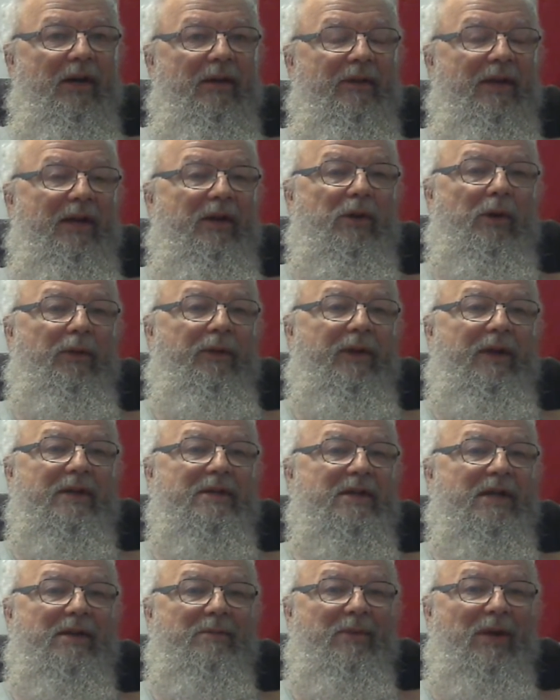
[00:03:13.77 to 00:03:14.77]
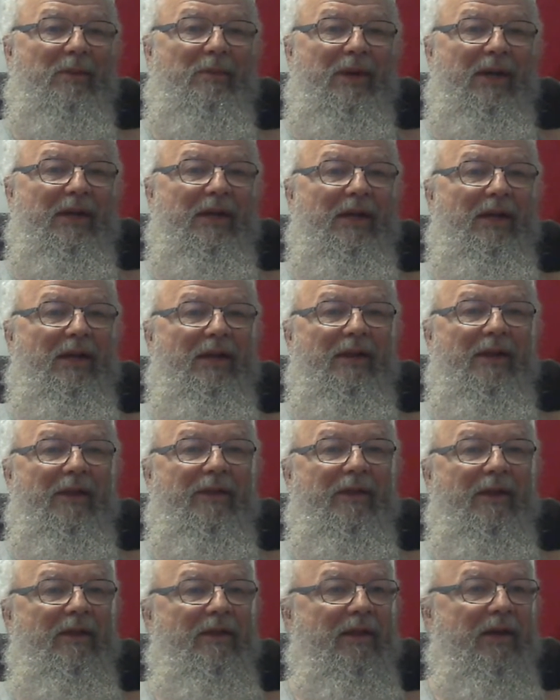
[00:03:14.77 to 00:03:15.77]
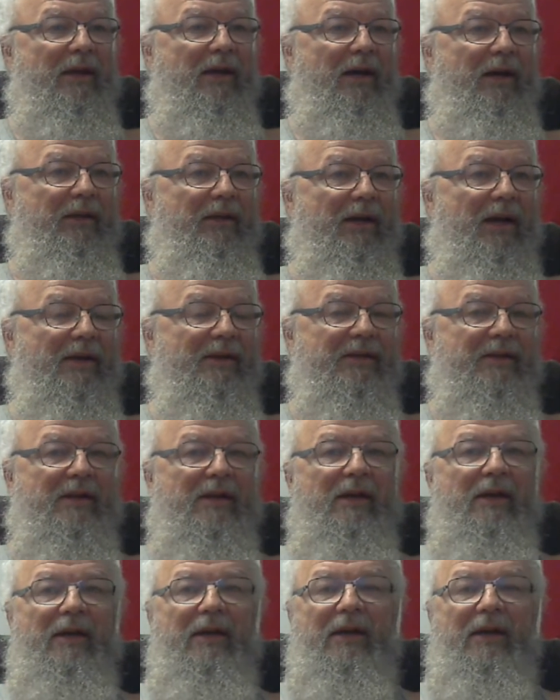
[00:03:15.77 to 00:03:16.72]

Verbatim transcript: they don't think it's going to be a big deal, and they think the dust